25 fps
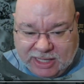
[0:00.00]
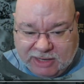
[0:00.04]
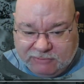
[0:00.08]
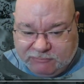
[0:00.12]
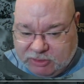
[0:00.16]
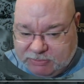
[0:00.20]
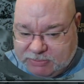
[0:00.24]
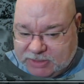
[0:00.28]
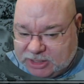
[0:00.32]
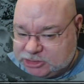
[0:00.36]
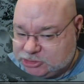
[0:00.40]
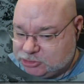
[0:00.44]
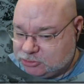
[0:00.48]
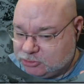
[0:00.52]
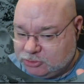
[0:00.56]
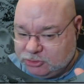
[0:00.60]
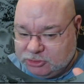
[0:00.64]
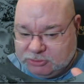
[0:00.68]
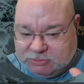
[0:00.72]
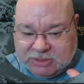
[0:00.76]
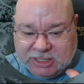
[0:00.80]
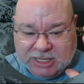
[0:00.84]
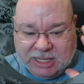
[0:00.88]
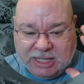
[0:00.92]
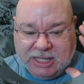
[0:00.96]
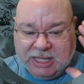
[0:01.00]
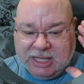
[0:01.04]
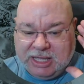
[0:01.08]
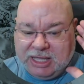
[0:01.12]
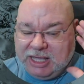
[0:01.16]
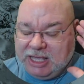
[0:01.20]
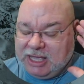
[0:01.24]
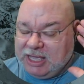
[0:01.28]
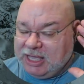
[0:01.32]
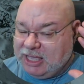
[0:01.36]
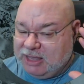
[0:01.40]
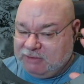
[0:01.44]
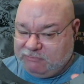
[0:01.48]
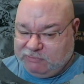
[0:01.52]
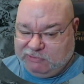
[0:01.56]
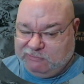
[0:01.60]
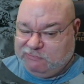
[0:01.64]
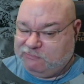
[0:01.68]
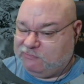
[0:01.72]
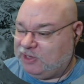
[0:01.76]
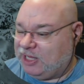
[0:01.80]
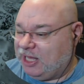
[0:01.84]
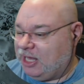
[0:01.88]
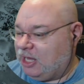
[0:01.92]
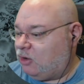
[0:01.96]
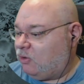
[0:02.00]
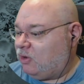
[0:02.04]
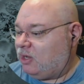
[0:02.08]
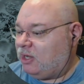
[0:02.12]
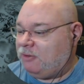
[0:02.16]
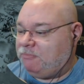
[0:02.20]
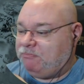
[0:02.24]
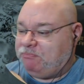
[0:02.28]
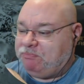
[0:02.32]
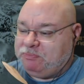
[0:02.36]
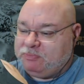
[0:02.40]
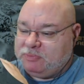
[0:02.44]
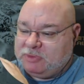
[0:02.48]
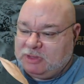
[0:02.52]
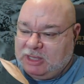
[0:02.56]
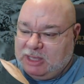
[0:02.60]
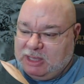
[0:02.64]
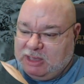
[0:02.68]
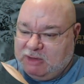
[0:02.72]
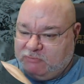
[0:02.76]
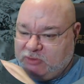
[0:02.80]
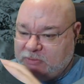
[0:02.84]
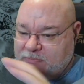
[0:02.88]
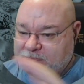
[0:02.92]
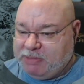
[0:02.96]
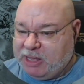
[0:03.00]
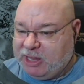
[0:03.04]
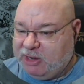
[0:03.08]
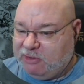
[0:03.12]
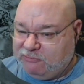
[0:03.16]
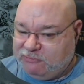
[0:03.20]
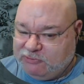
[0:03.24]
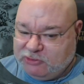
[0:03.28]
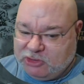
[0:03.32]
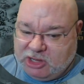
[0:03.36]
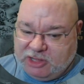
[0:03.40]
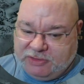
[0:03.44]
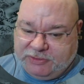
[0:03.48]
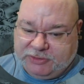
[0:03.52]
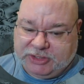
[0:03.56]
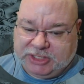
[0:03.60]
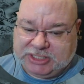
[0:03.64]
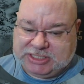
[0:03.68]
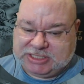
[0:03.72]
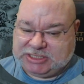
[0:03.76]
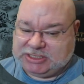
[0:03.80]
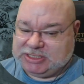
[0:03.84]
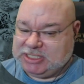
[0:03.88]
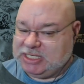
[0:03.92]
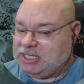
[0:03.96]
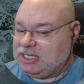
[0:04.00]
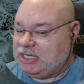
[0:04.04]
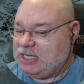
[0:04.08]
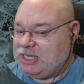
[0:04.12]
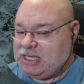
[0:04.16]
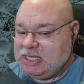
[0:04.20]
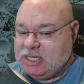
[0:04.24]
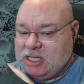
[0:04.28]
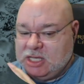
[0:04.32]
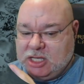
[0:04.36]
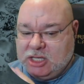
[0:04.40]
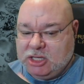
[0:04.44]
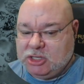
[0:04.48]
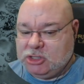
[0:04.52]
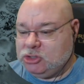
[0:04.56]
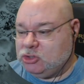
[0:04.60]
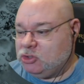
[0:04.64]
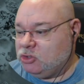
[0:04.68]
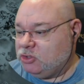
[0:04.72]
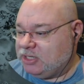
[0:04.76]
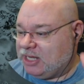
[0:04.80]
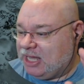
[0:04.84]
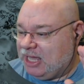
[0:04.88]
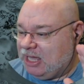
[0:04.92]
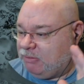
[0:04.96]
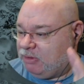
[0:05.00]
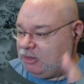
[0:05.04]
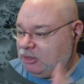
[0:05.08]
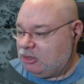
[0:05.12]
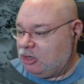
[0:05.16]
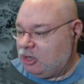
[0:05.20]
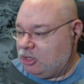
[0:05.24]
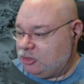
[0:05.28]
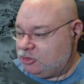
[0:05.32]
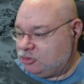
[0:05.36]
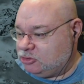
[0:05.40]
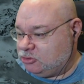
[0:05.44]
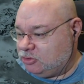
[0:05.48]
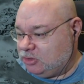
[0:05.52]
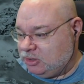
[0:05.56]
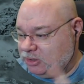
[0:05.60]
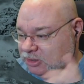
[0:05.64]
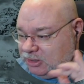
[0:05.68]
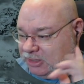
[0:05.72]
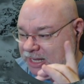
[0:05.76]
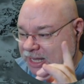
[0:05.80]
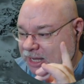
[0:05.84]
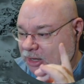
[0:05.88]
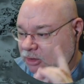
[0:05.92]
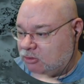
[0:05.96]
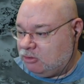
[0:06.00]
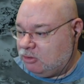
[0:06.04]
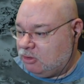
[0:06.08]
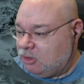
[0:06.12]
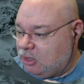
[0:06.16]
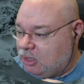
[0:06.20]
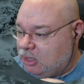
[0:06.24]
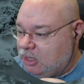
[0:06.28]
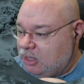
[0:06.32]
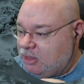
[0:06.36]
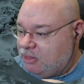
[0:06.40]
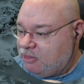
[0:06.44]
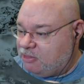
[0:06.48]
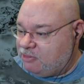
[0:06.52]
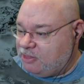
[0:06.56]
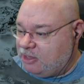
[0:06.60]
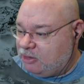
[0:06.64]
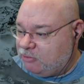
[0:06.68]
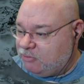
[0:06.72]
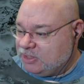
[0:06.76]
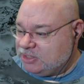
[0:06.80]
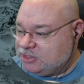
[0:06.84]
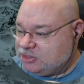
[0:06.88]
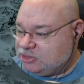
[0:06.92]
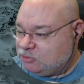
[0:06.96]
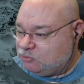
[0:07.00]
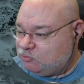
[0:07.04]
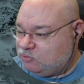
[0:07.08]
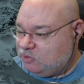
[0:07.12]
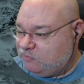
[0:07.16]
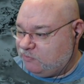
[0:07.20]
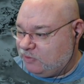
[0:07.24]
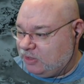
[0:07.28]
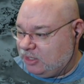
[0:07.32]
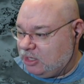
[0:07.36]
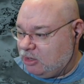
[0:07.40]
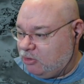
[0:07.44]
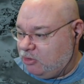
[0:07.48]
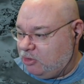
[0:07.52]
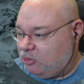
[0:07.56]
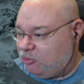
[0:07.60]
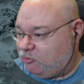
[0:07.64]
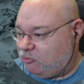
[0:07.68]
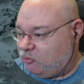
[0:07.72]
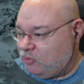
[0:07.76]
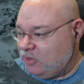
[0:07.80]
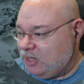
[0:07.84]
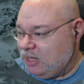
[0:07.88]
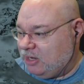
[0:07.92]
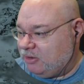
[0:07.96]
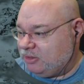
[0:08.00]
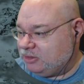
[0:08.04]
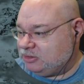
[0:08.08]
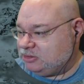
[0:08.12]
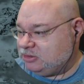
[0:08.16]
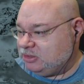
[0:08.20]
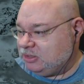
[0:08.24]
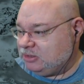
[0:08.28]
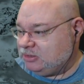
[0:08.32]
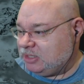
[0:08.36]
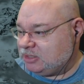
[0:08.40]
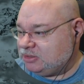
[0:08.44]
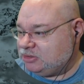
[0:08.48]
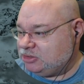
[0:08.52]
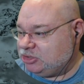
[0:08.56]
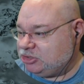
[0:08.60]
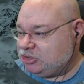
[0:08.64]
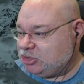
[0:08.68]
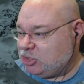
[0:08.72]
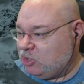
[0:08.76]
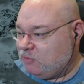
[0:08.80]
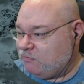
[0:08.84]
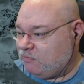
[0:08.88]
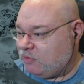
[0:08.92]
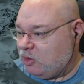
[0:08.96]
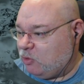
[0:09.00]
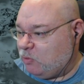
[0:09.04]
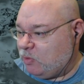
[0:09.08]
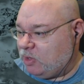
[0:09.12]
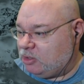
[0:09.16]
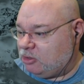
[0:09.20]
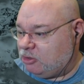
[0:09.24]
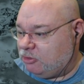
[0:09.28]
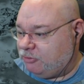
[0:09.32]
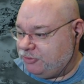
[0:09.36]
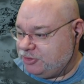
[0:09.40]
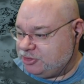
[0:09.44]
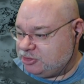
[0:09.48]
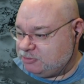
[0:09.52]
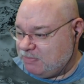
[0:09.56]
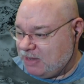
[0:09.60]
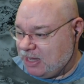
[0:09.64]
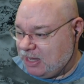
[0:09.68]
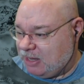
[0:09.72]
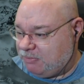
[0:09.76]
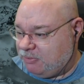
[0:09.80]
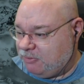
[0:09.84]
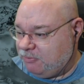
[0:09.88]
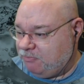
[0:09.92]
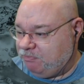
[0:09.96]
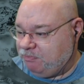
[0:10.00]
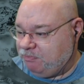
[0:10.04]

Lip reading: Every mushroom, every flower, every butterfly that I see, you name it, I do it. Now, there is a river going through here. It doesn't show very well on this map.